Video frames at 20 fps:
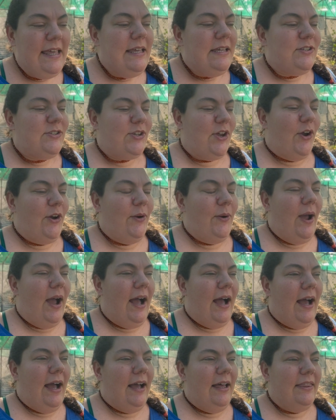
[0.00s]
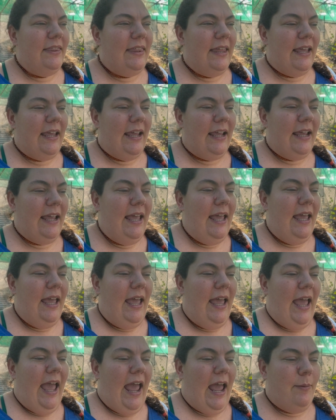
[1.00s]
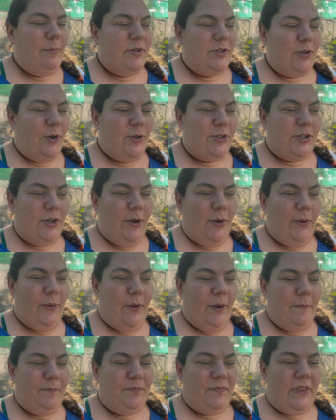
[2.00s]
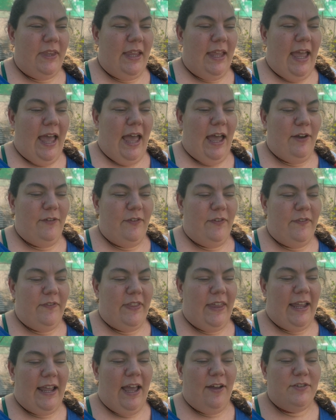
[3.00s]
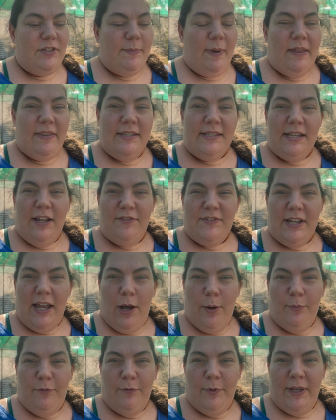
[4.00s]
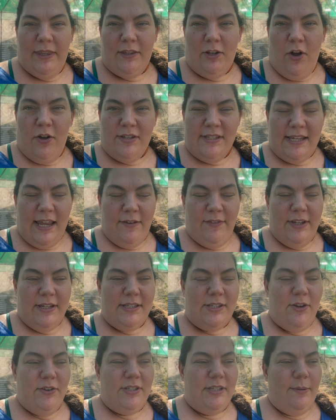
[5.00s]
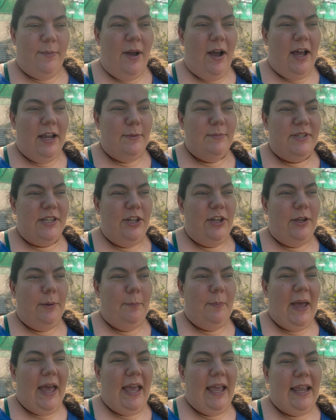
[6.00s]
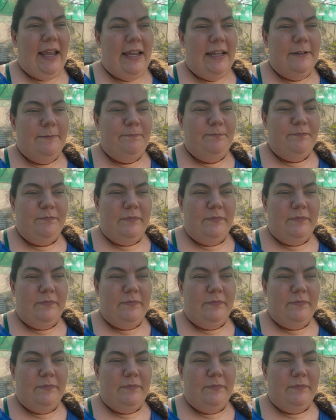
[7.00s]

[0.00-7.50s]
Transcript: So the hampers also have some other stuff to help with cost savings, so some items that you can pay